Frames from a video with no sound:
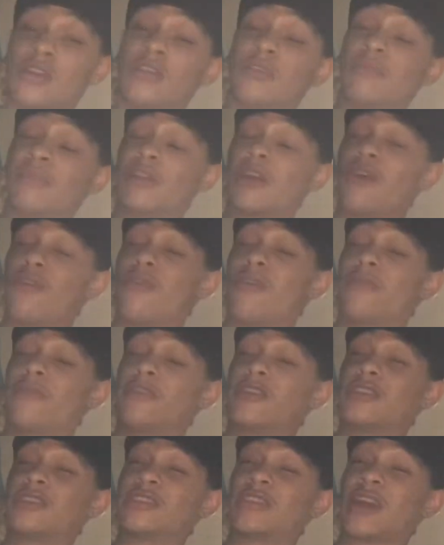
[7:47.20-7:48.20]
be like, oh, I'm
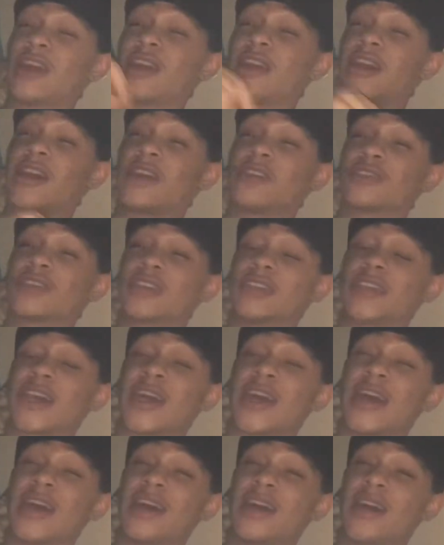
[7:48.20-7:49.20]
finna stay in the house because I
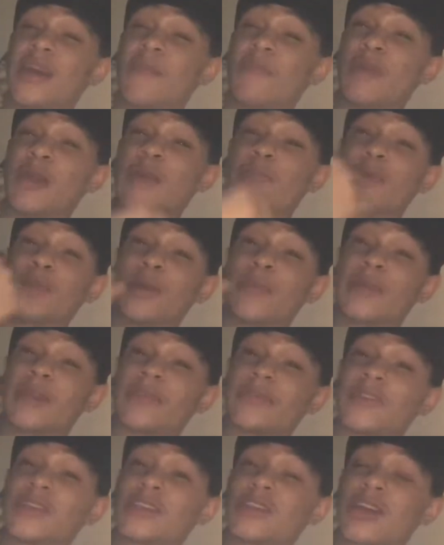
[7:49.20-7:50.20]
got a pimple on my
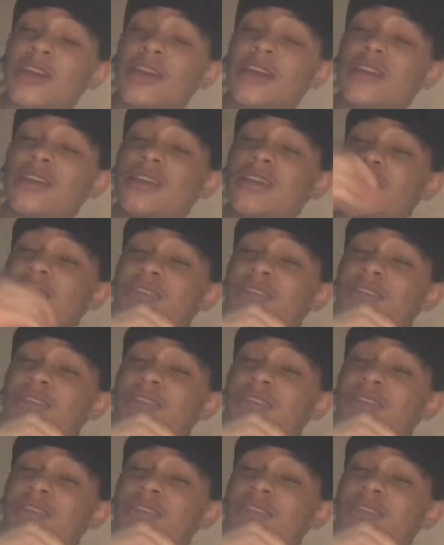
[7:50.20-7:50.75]
face. Like hell